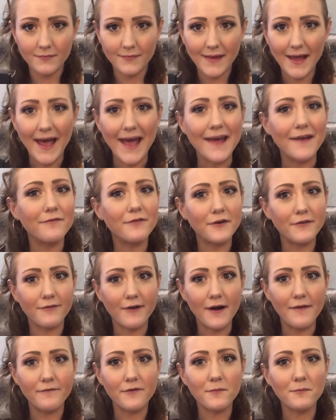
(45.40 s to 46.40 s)
I have
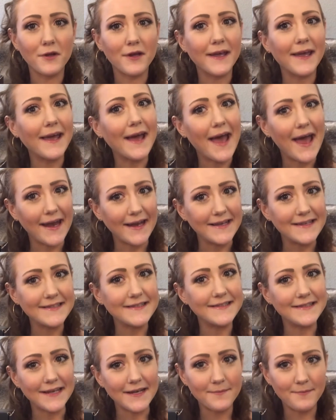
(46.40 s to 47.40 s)
refrained from looking at any
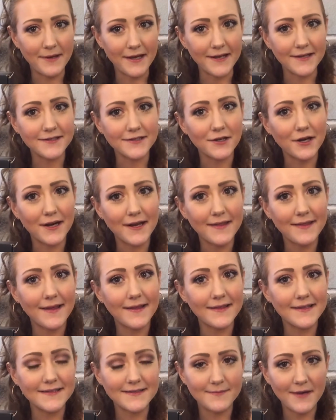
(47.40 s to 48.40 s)
sneak peeks or
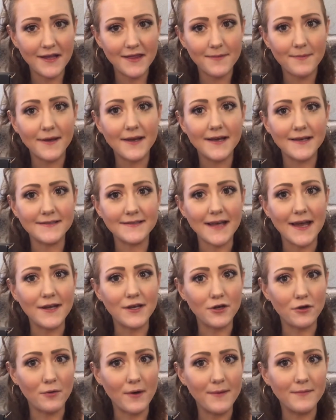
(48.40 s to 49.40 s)
anything this month because I
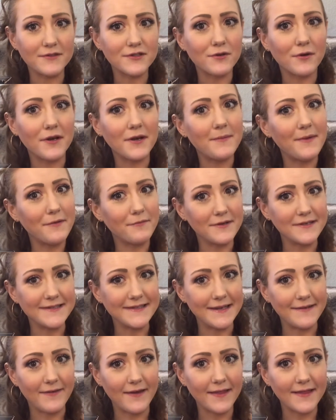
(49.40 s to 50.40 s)
knew I was going to be
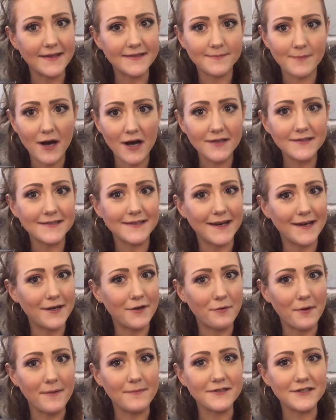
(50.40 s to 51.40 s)
receiving this box and I knew
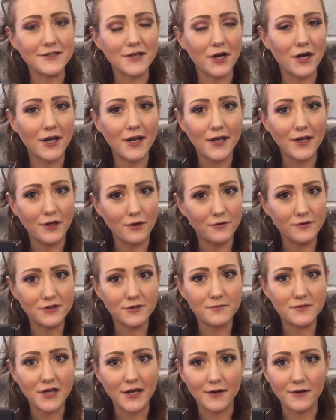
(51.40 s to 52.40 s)
I was starting a YouTube
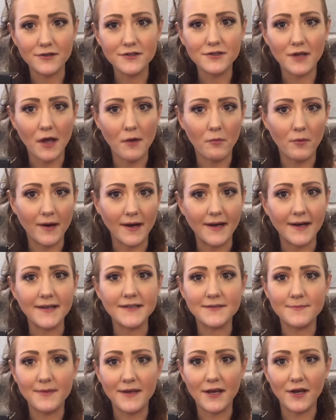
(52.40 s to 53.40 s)
channel, so I wanted it
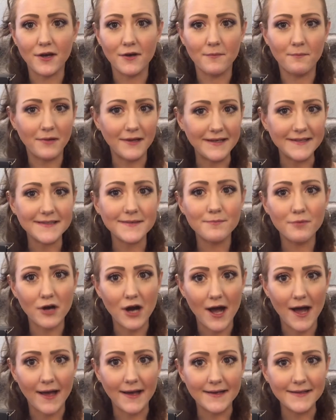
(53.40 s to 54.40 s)
to be a complete
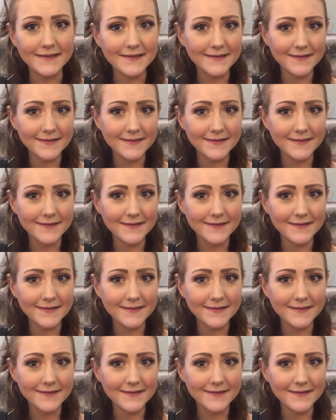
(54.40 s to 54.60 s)
surprise.